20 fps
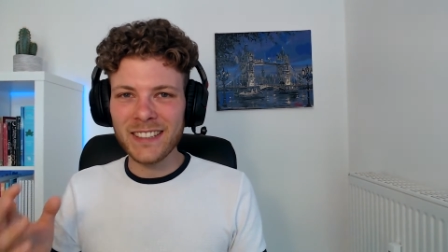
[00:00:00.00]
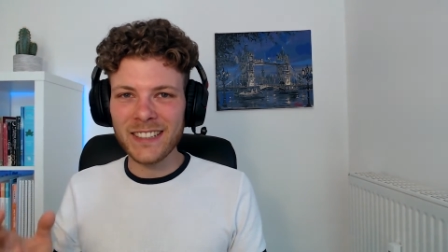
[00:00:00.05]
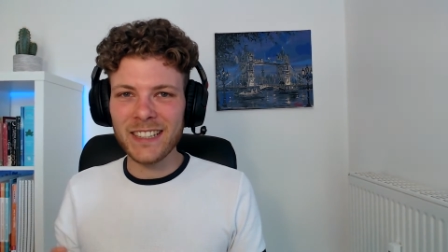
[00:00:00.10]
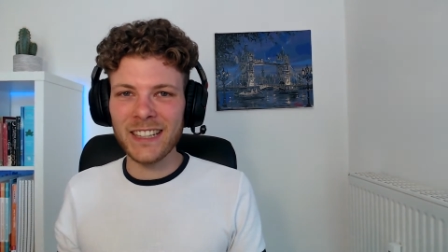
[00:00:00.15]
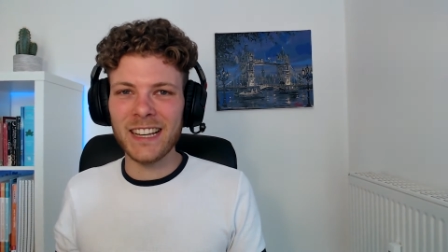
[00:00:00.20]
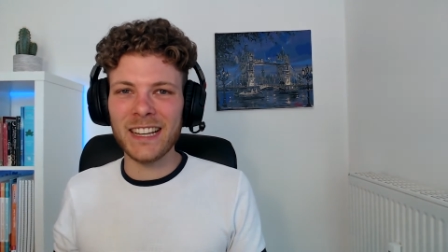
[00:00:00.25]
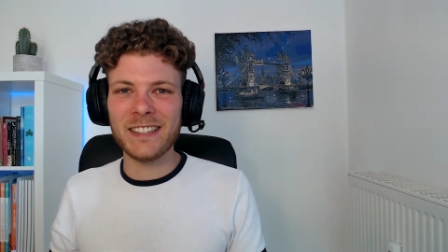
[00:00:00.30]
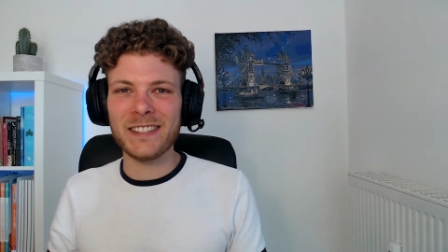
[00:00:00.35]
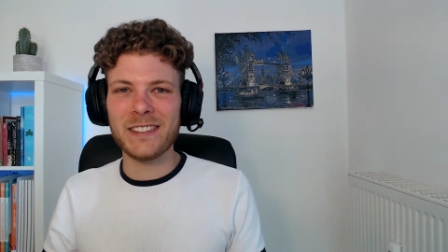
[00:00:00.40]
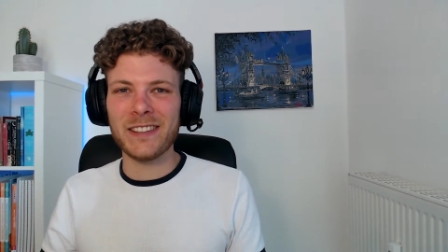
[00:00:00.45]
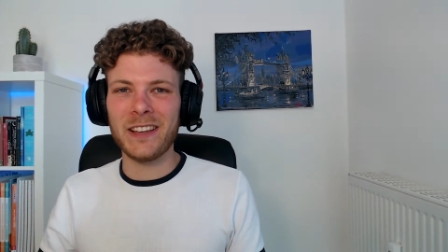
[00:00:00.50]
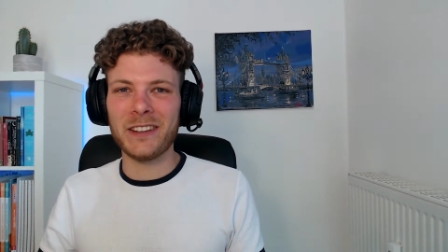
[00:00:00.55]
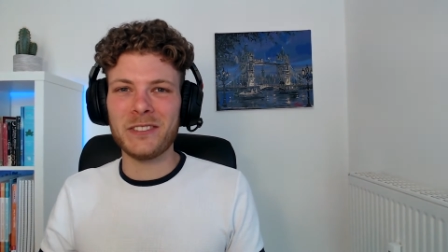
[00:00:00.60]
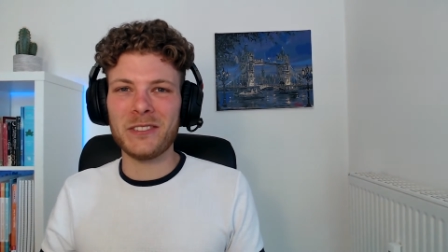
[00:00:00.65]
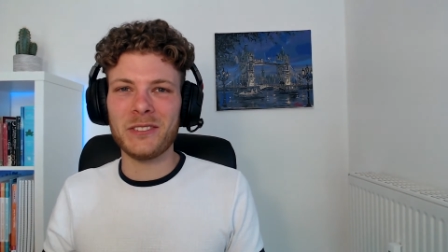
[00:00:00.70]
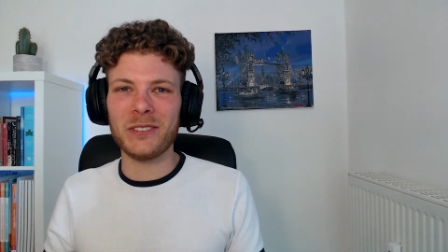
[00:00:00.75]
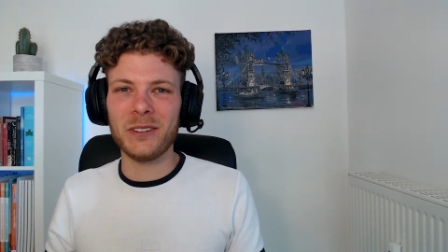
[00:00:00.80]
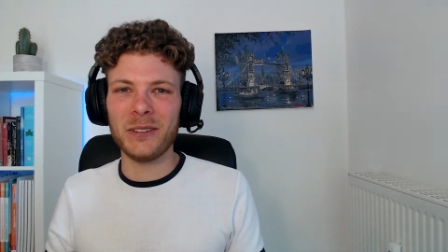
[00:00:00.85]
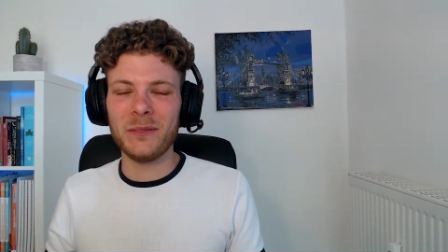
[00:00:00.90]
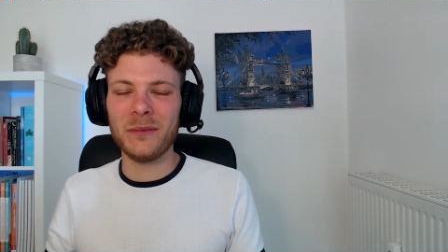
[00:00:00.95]
etc.
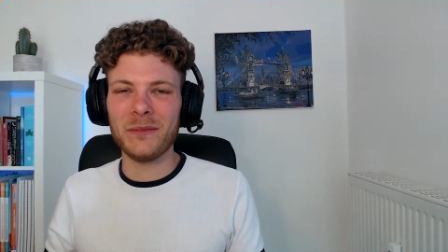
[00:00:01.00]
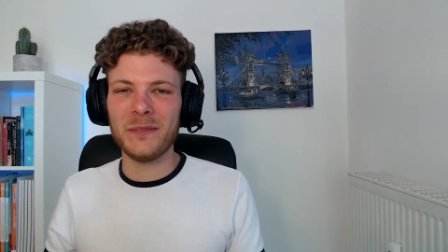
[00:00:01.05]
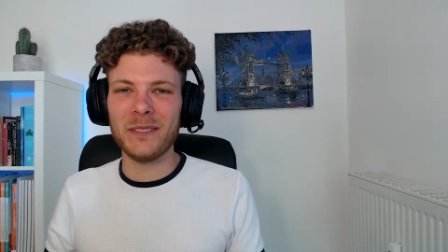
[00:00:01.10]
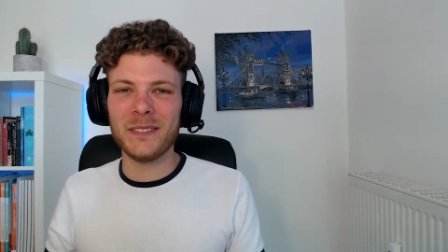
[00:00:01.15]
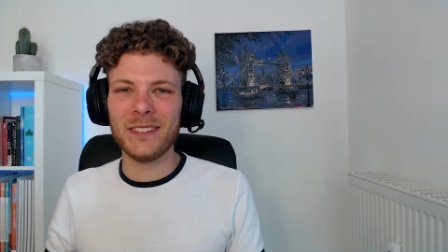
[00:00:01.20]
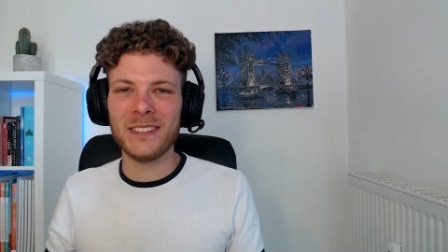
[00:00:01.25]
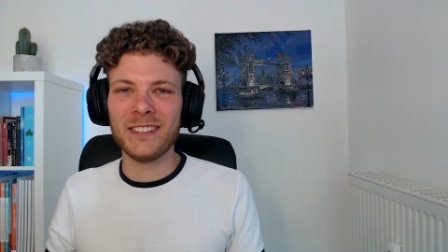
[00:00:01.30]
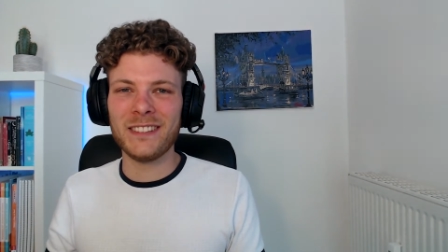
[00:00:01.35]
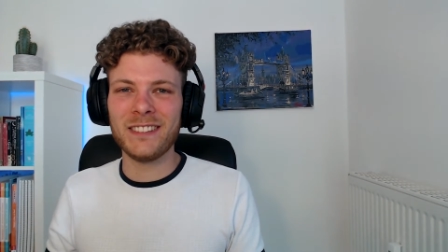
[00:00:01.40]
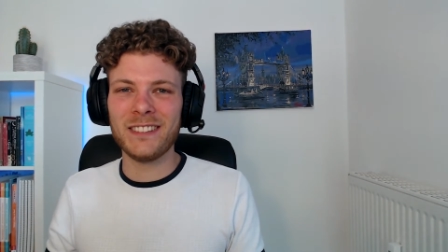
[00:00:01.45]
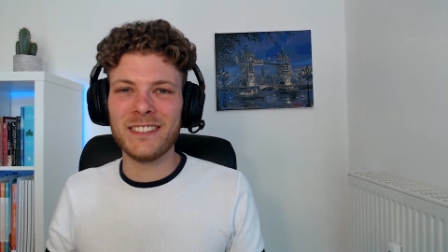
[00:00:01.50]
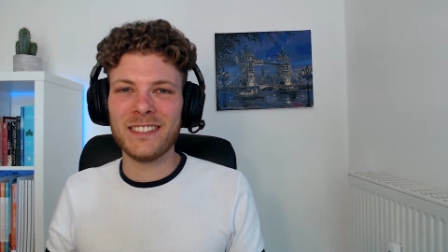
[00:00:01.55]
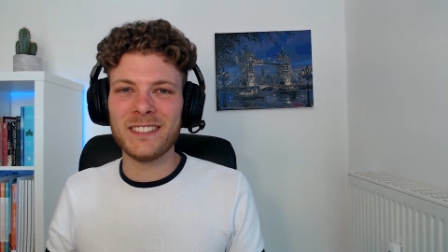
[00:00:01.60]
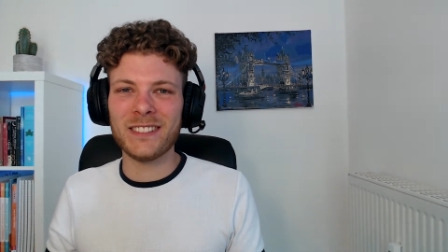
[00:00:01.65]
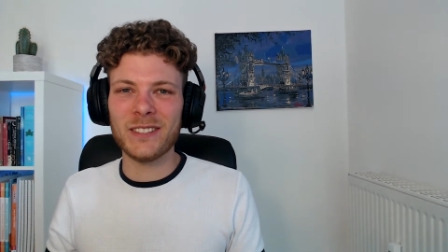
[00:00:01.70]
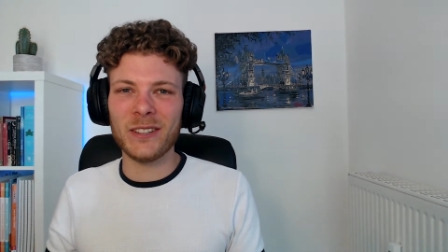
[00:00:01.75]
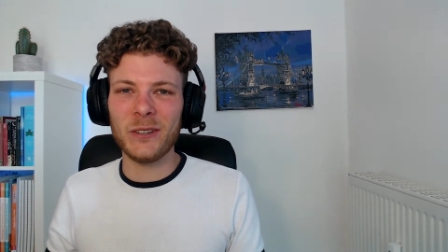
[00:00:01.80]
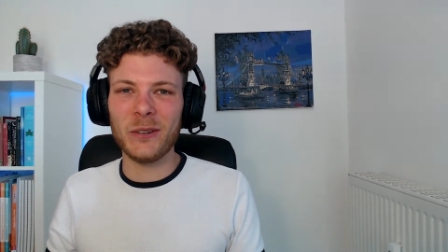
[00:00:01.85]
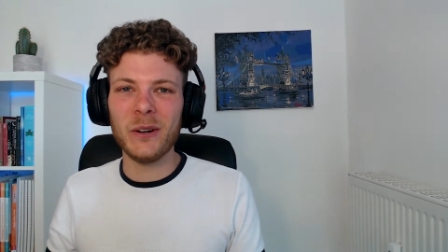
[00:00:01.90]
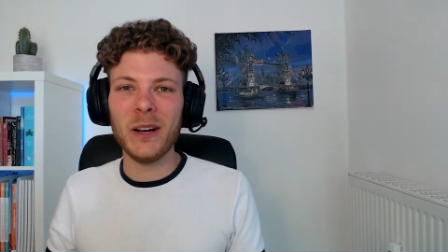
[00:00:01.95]

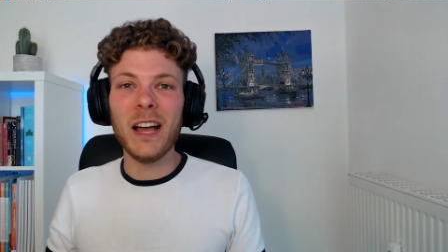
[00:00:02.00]
So